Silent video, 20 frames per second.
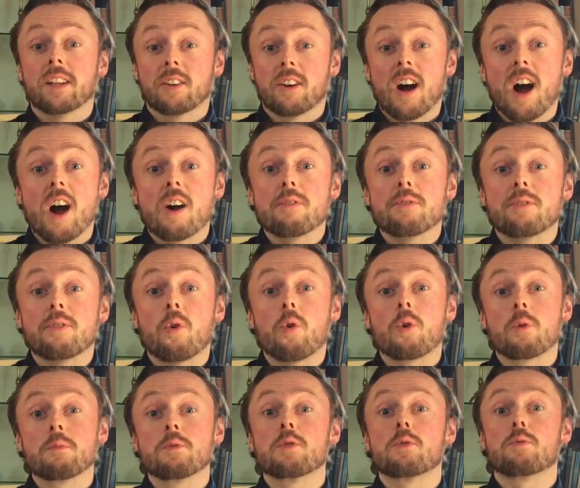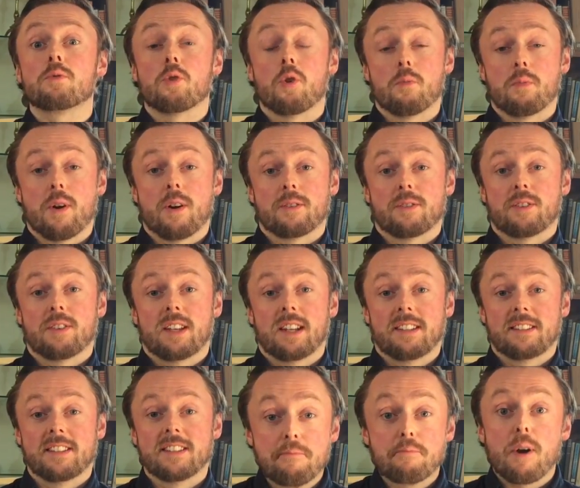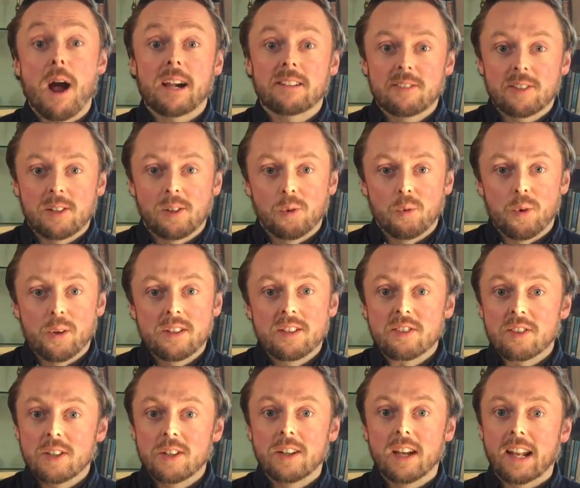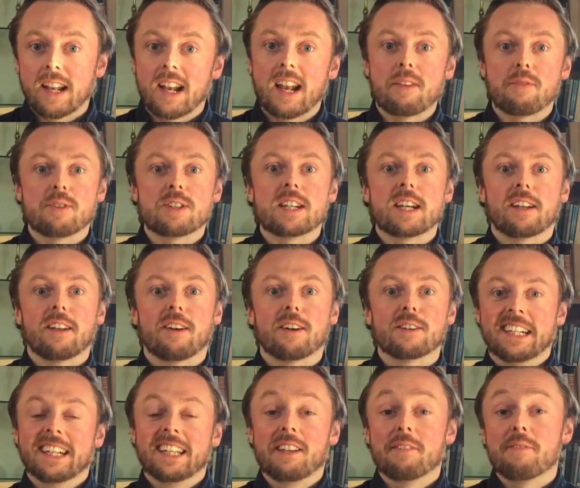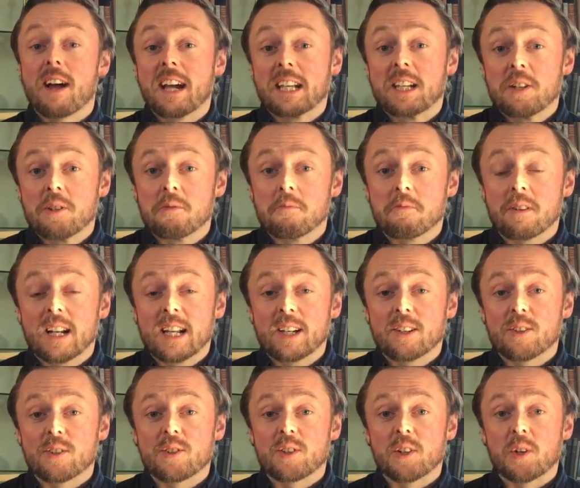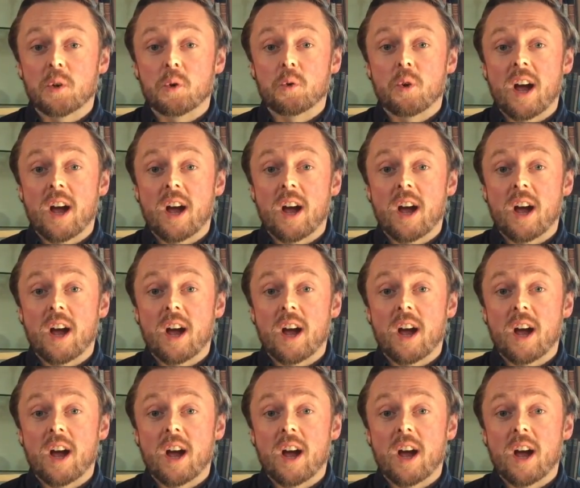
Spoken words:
There are forms of robots that exist, practical ones that you get in everyday life. The vacuum cleaners that go